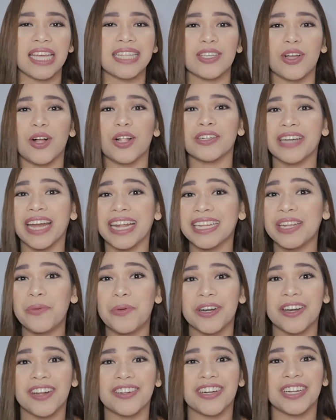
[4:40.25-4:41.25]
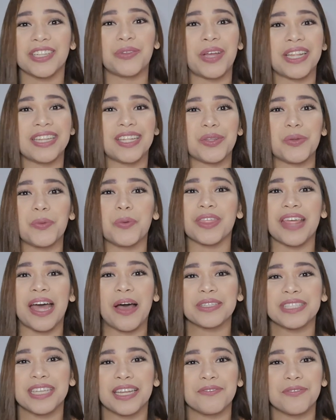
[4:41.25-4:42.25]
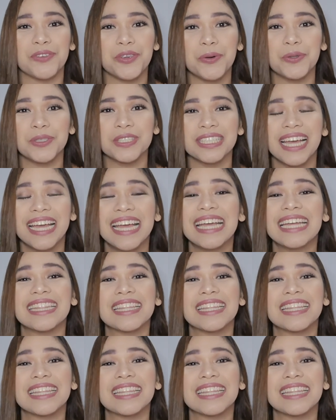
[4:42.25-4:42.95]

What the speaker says: it's already 122,000 views.